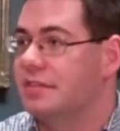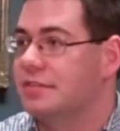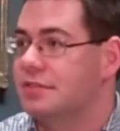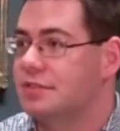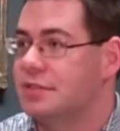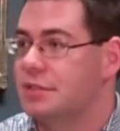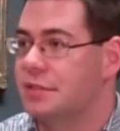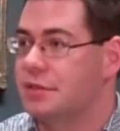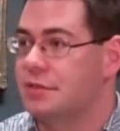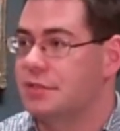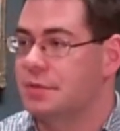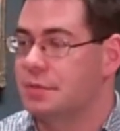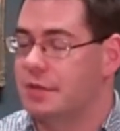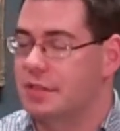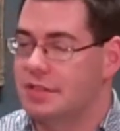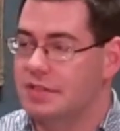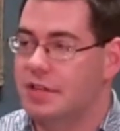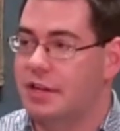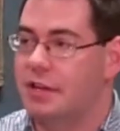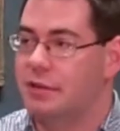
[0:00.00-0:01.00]
to do some
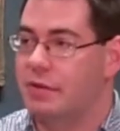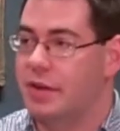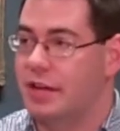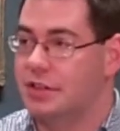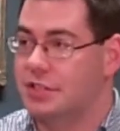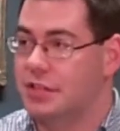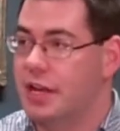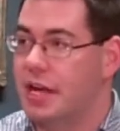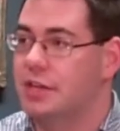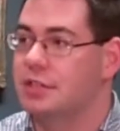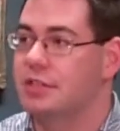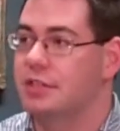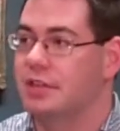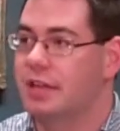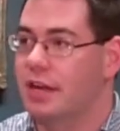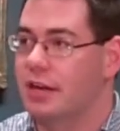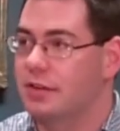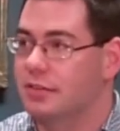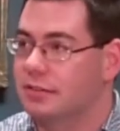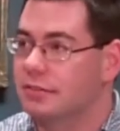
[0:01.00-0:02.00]
continuing education
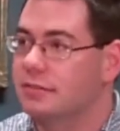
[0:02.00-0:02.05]
there.